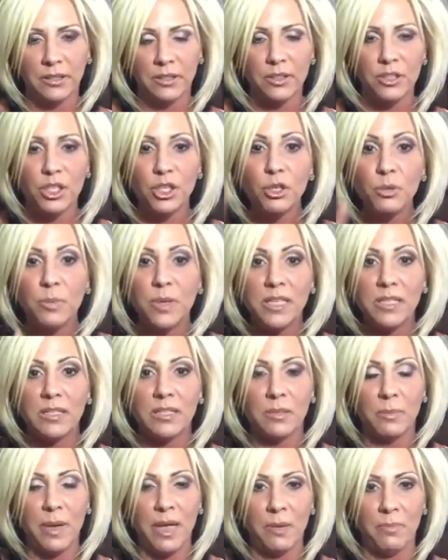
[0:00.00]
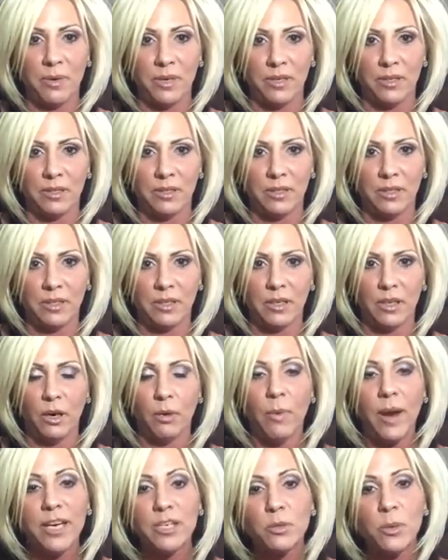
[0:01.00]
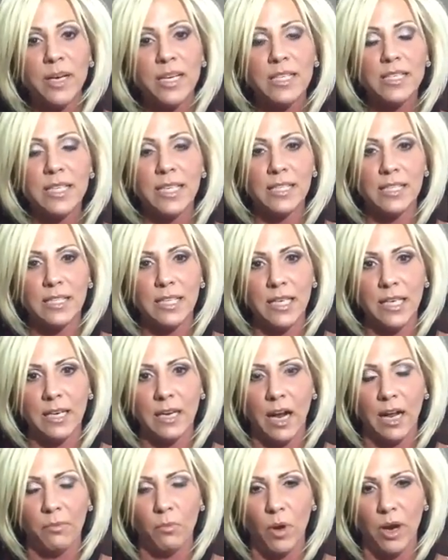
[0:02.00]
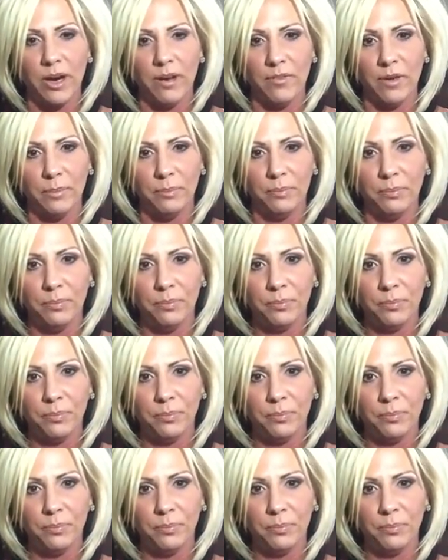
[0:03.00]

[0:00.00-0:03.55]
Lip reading: 2 pieces of paper. Write 2016 on one of them.